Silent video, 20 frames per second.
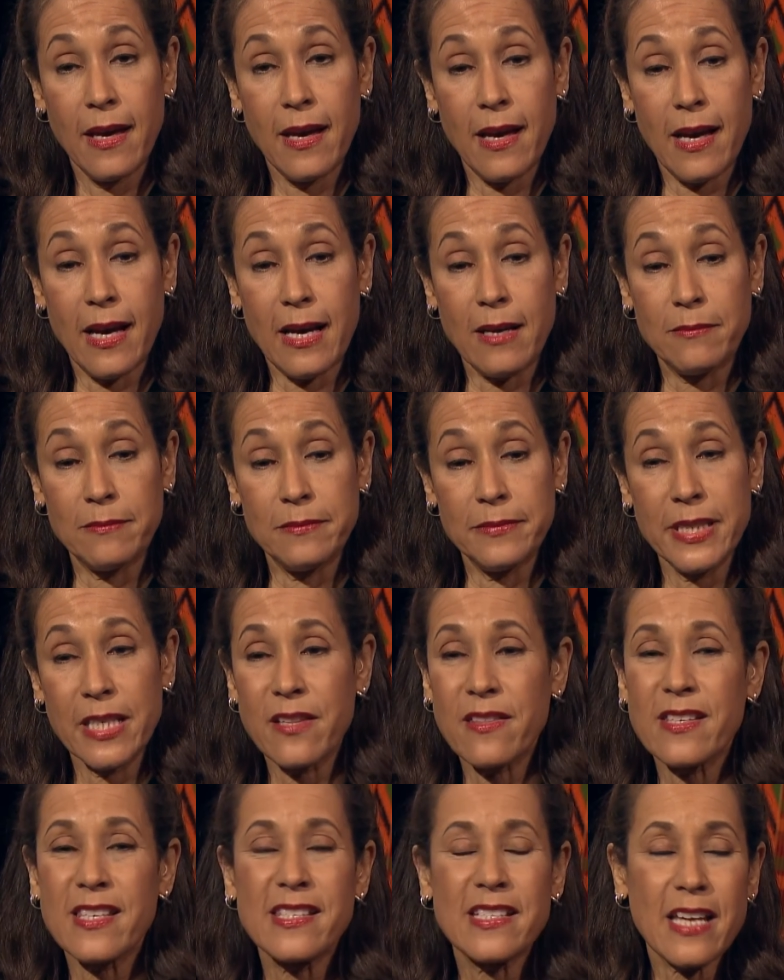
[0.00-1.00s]
Um, you
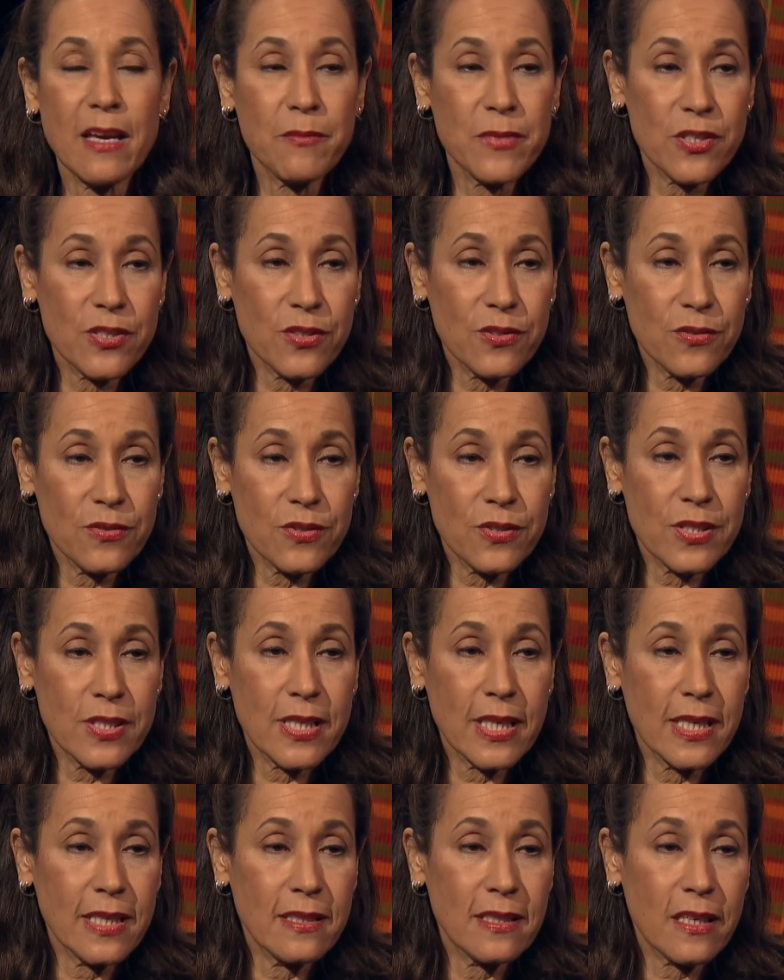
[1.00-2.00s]
know, the STEM students,
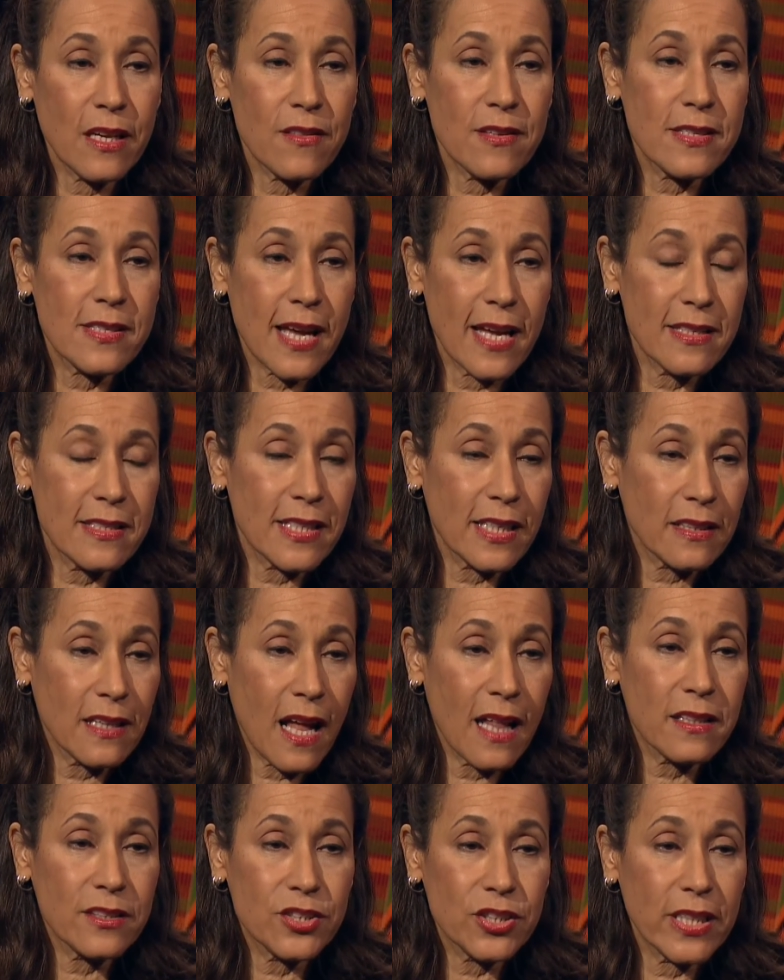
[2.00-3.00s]
the, you know, the science,
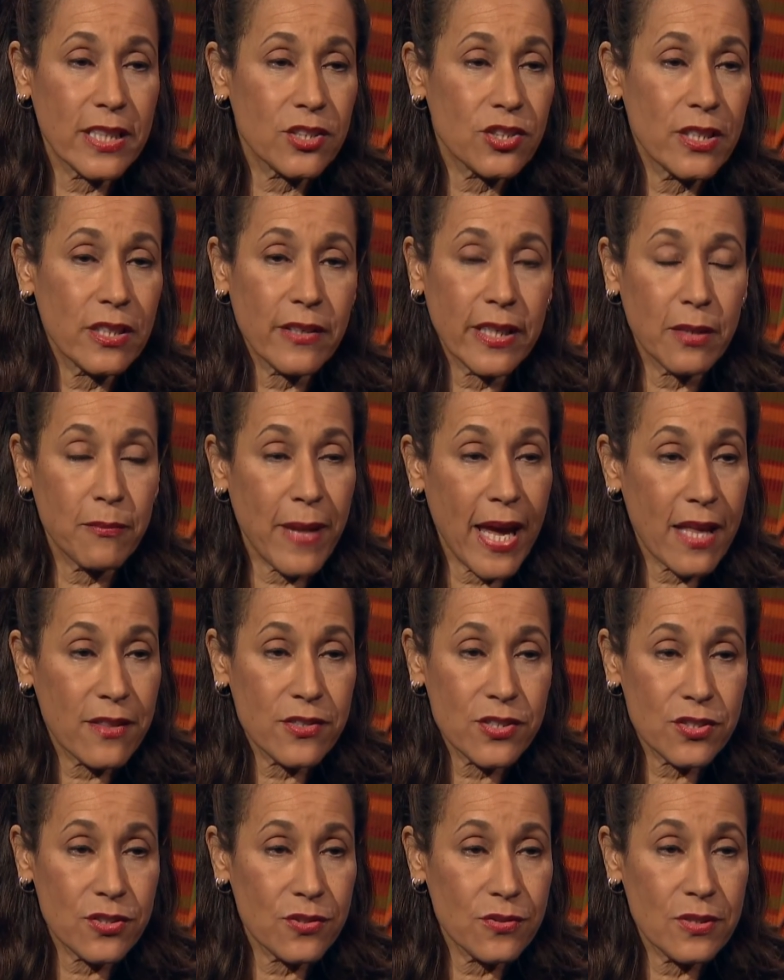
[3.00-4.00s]
technology, engineering, and math
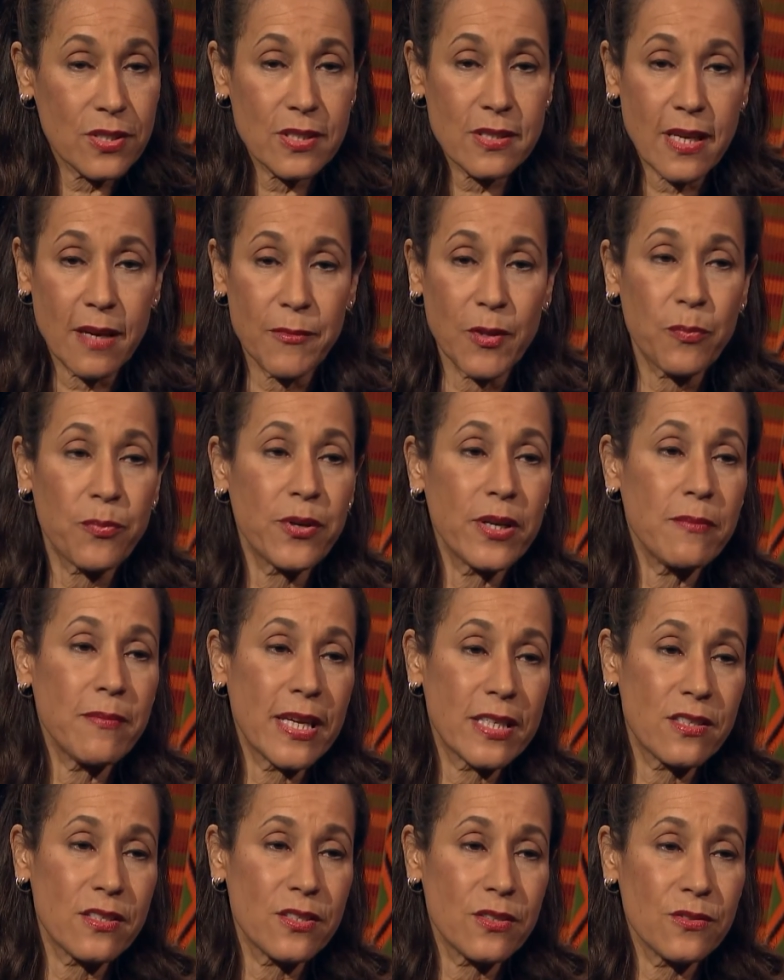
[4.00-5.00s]
students, um, the
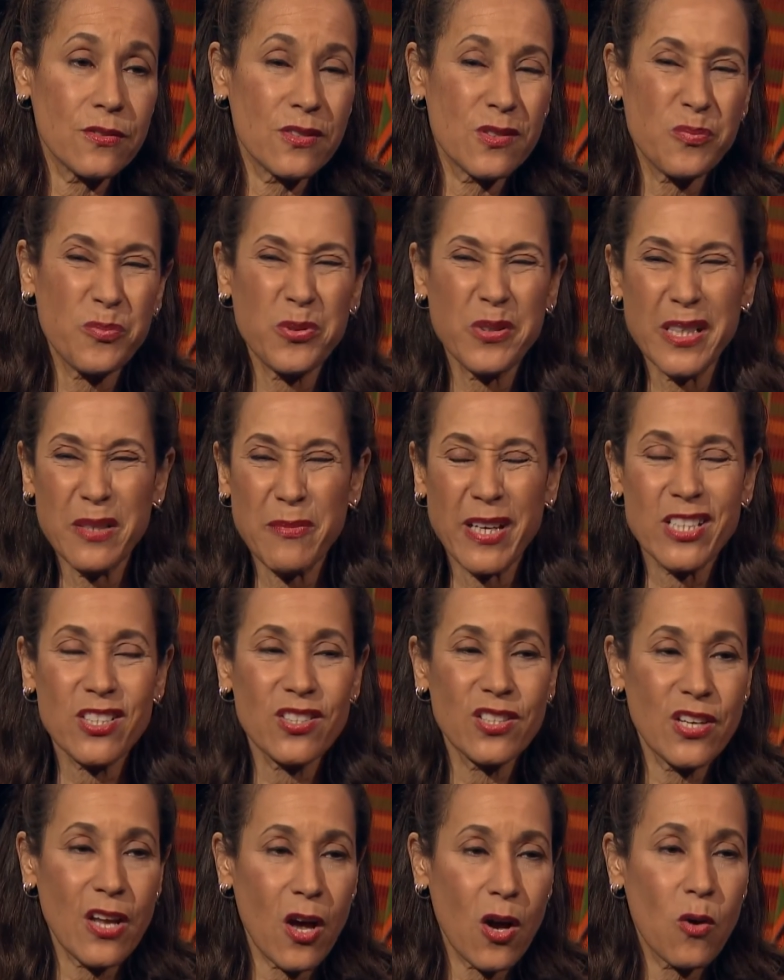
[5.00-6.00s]
pre-med students pretty
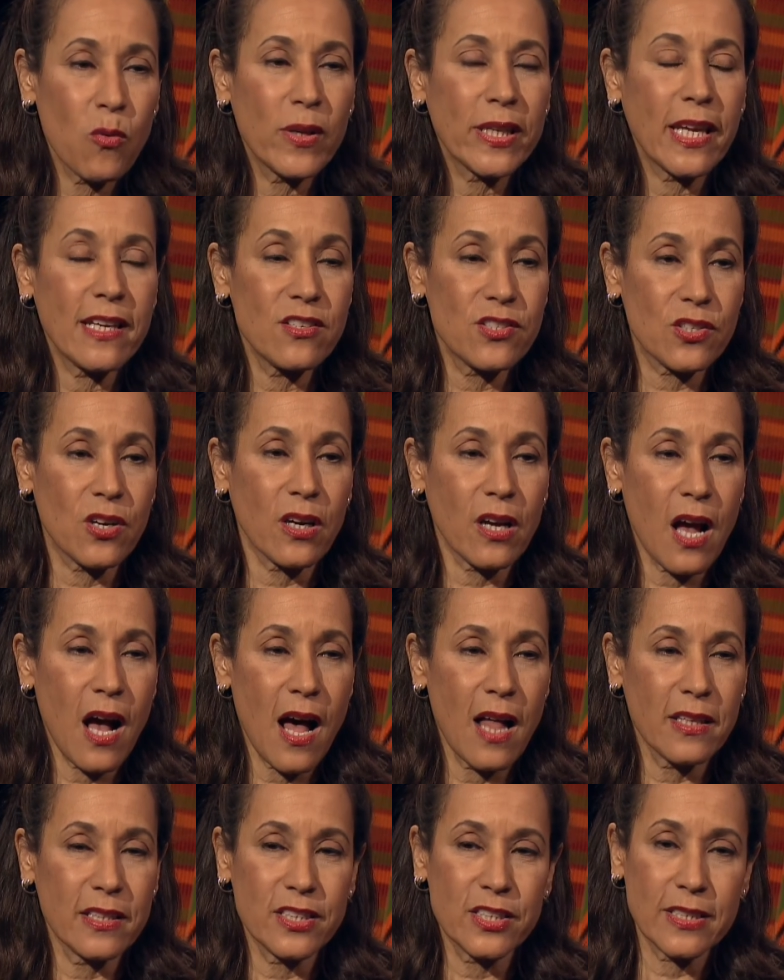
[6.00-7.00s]
much know when they start
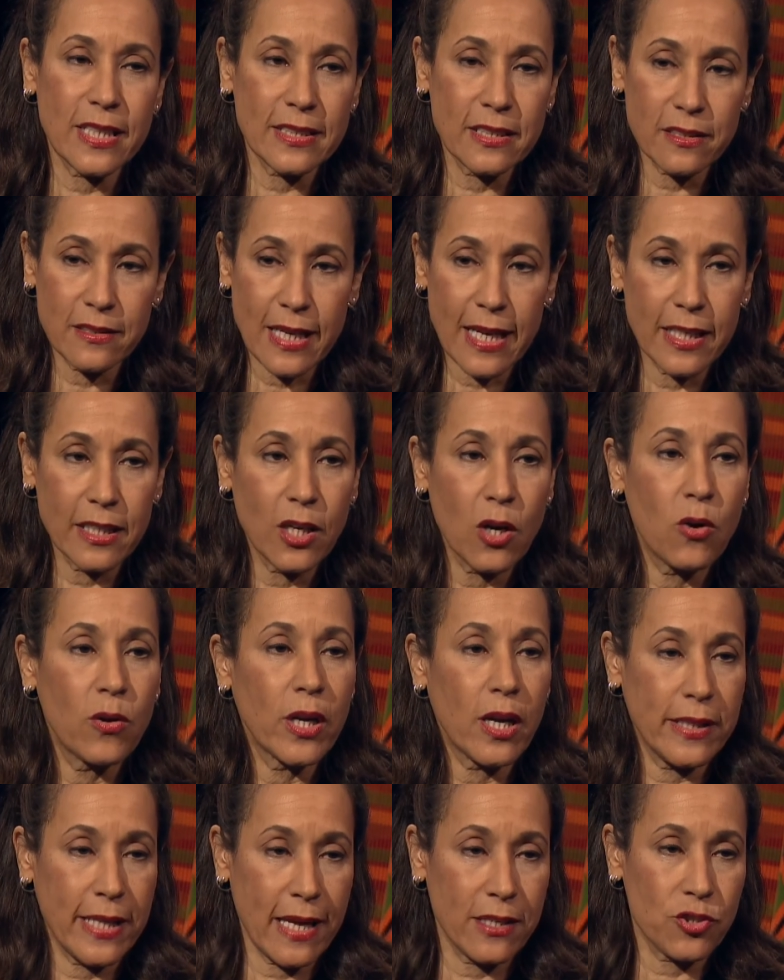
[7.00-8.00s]
college that they're kind of
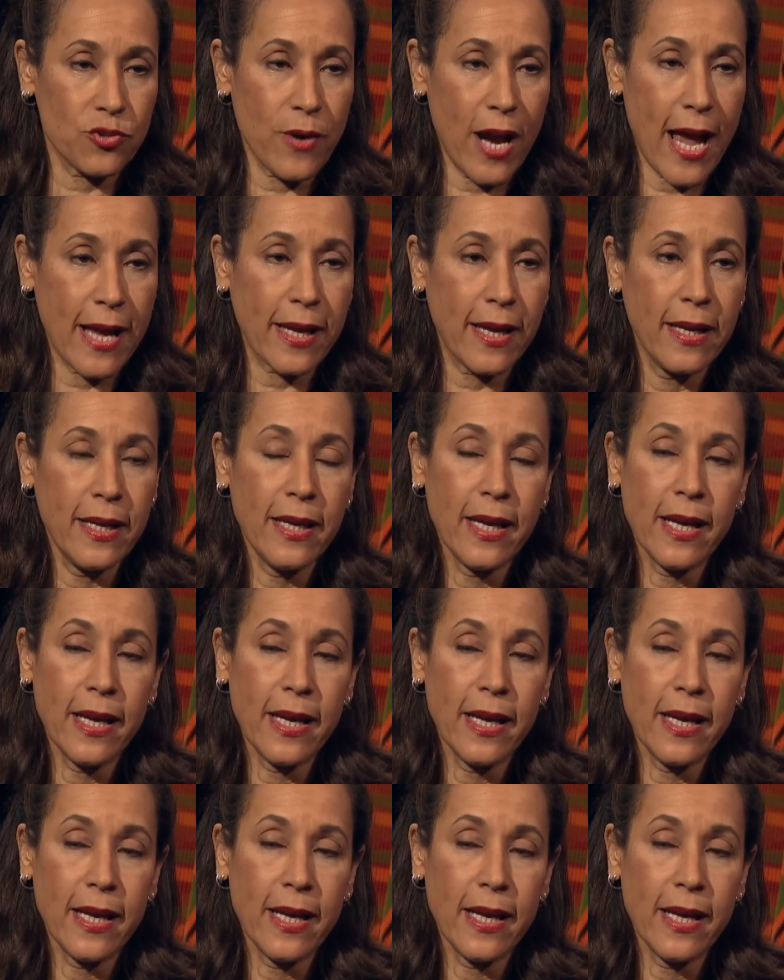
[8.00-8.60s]
going on that track.